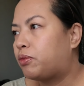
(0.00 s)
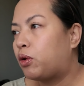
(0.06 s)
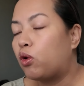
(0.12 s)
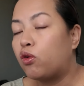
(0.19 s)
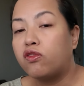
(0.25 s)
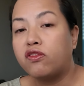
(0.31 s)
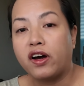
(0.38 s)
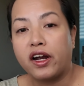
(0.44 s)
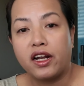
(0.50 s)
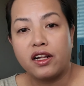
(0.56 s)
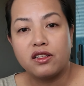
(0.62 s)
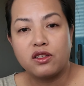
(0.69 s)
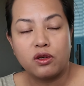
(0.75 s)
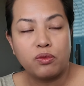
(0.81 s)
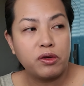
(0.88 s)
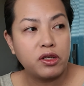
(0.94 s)

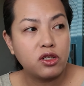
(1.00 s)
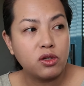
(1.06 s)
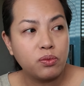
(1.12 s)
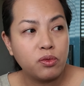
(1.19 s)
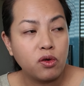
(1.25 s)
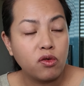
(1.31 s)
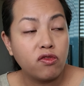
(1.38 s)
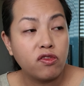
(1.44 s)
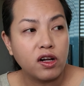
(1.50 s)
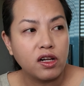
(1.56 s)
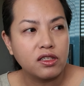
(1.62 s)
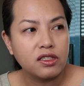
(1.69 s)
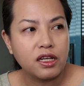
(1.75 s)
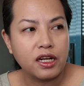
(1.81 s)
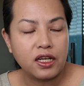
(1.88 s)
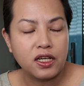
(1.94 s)
profiles or picture
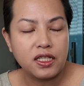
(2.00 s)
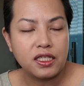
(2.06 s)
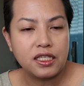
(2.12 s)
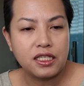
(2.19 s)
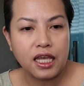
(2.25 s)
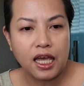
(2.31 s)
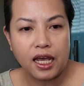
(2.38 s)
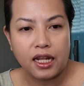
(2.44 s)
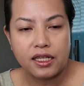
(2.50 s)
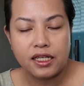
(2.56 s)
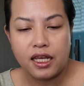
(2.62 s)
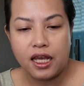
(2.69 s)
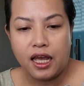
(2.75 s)
profiles that I could set.